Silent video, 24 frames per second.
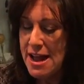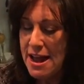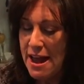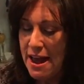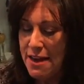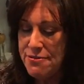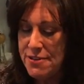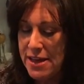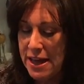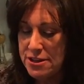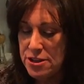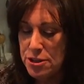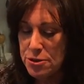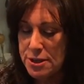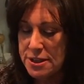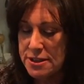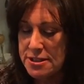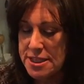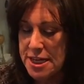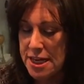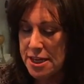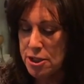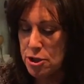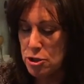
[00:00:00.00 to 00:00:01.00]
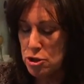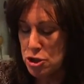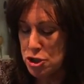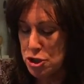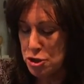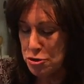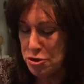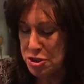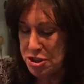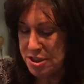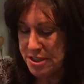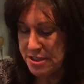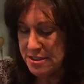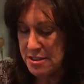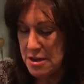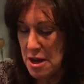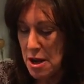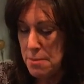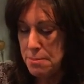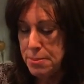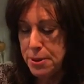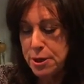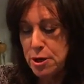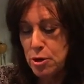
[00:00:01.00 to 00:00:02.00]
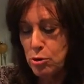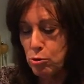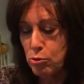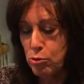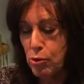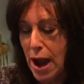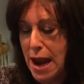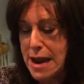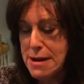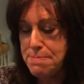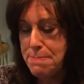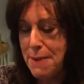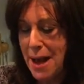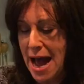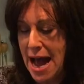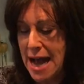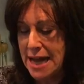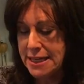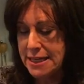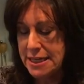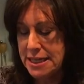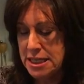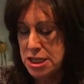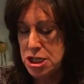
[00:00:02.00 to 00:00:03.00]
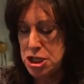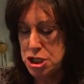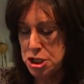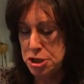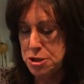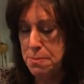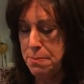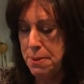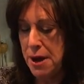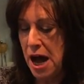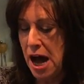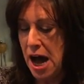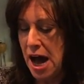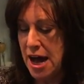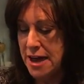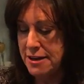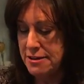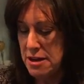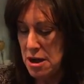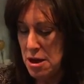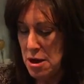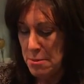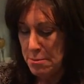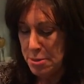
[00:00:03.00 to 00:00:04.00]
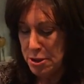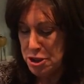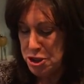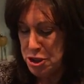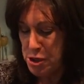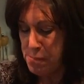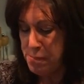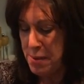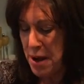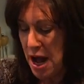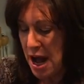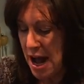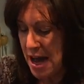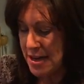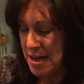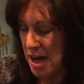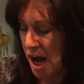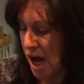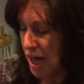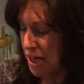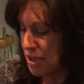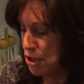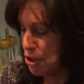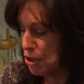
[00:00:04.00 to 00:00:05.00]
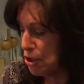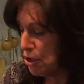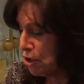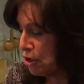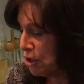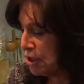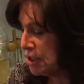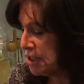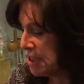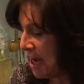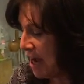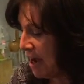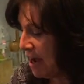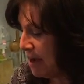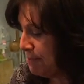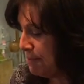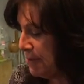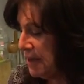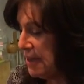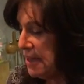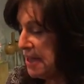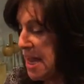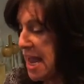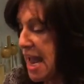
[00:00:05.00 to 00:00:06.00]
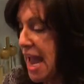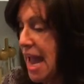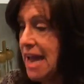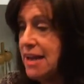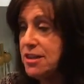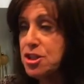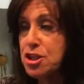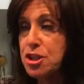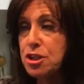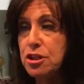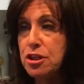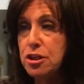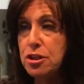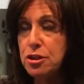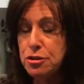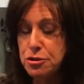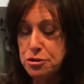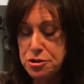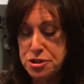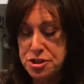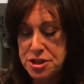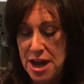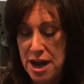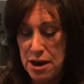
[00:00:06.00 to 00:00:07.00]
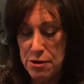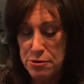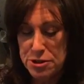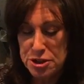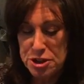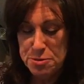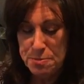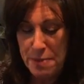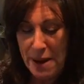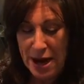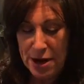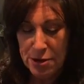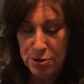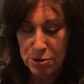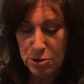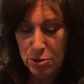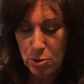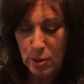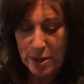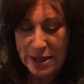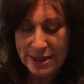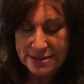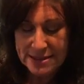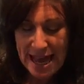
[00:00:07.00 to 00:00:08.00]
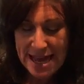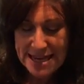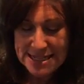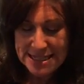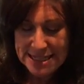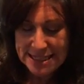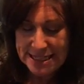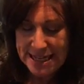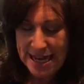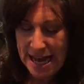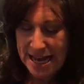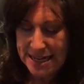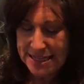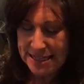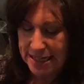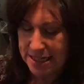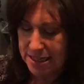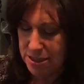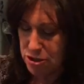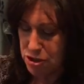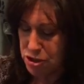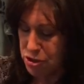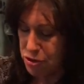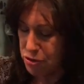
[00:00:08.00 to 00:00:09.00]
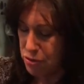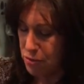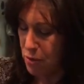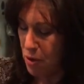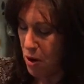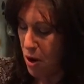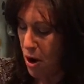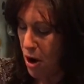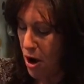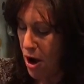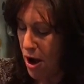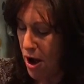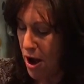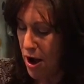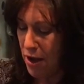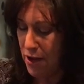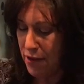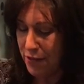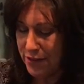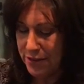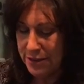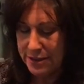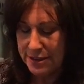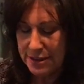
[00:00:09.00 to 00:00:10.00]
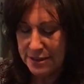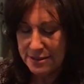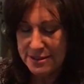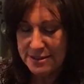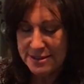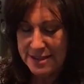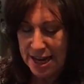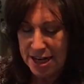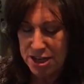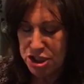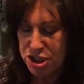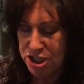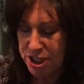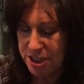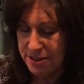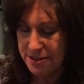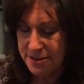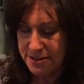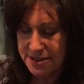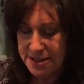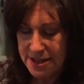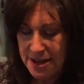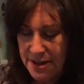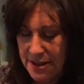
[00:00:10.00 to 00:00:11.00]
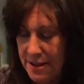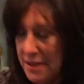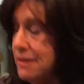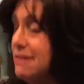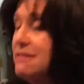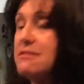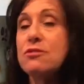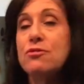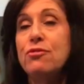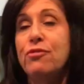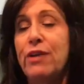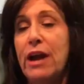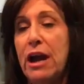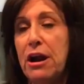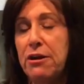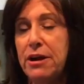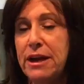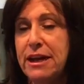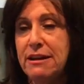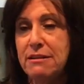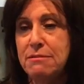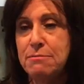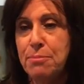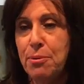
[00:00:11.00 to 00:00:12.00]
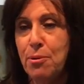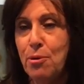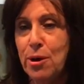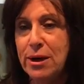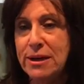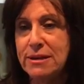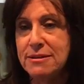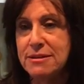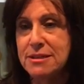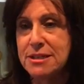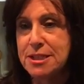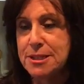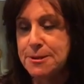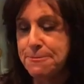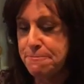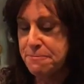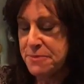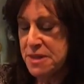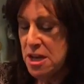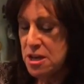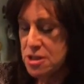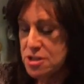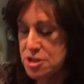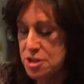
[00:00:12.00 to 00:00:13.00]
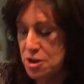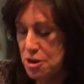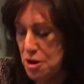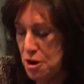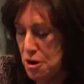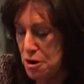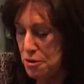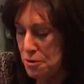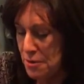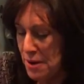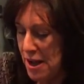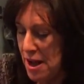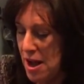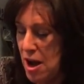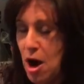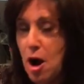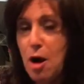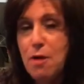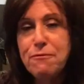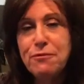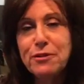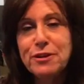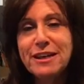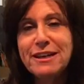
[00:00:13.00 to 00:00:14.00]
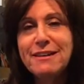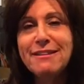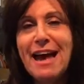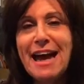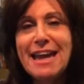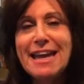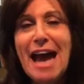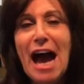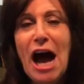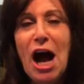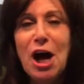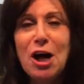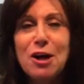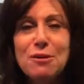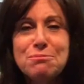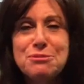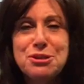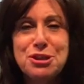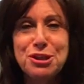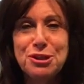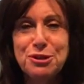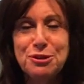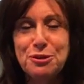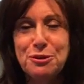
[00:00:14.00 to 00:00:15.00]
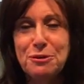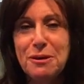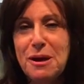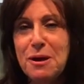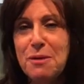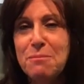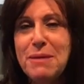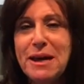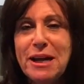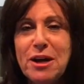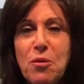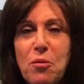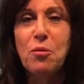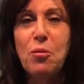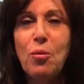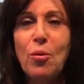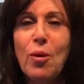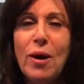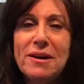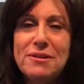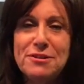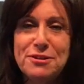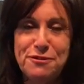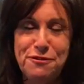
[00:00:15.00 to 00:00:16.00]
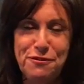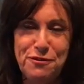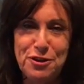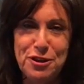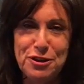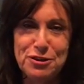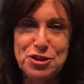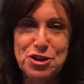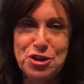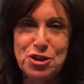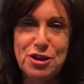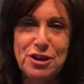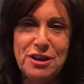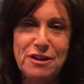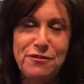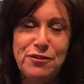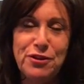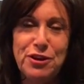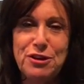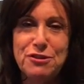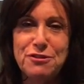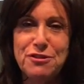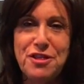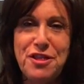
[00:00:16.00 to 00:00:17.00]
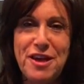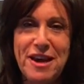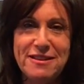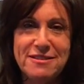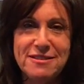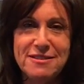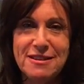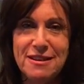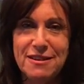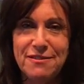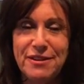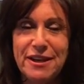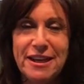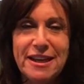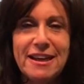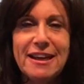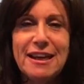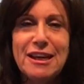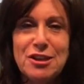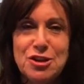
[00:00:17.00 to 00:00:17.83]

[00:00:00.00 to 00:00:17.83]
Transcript: And then you can take your juices, put it right back into the pot, put your pot on your cooktop, and to use our spiral whisk and to get into all the little sections is very important. So hopefully that helped you make a wonderful turkey for your Thanksgiving.